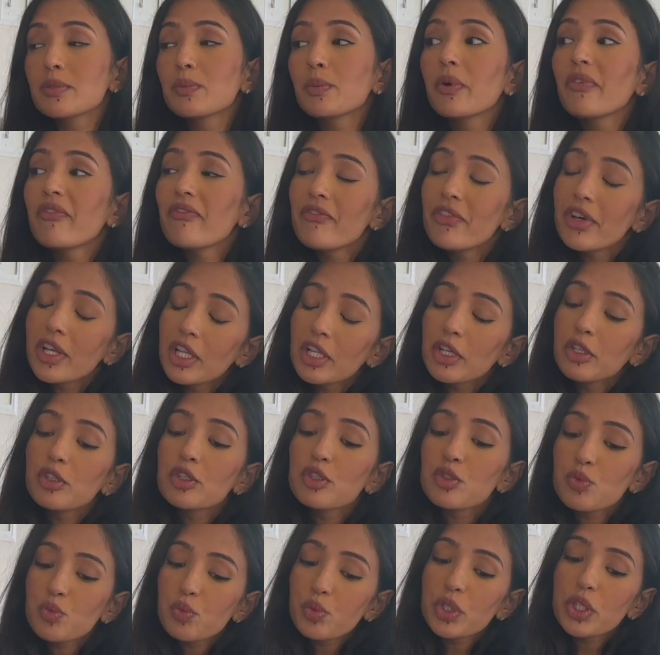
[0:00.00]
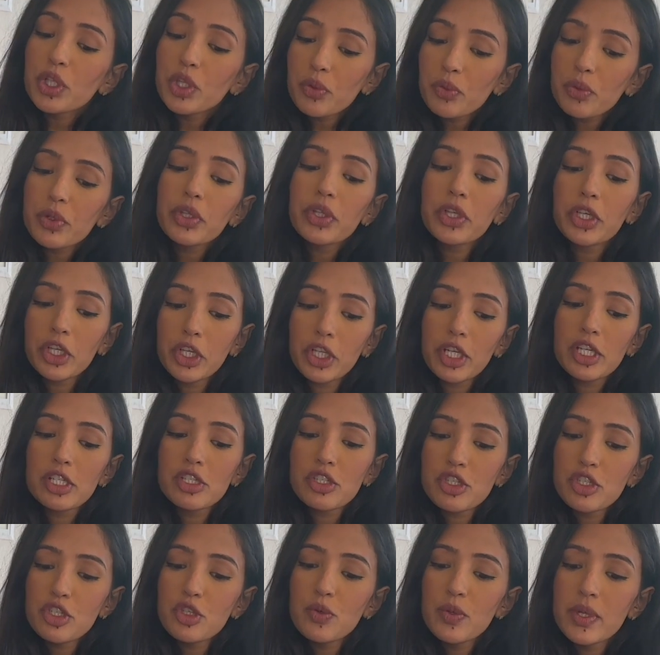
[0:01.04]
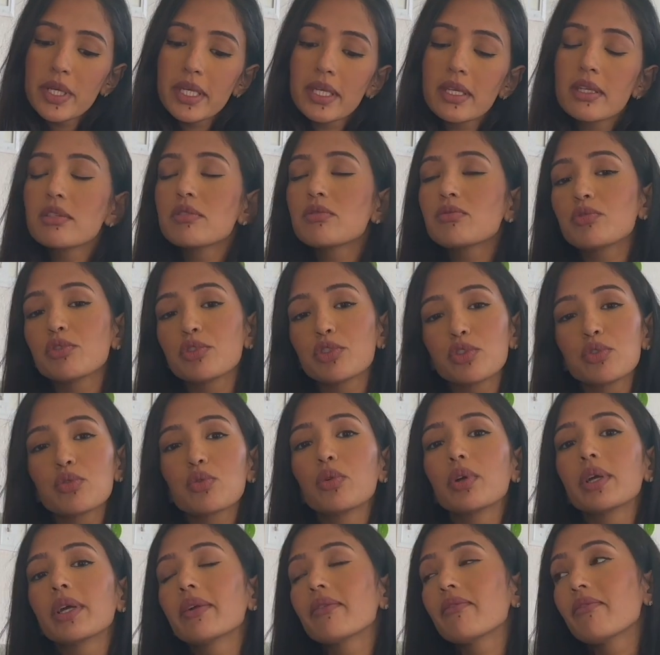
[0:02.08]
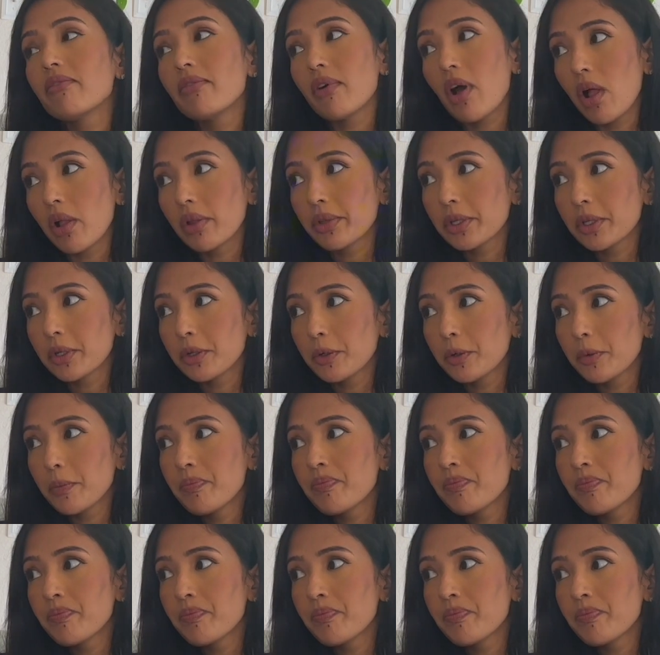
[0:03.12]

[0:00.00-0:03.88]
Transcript: What filler is really, really good at doing is restoring volume.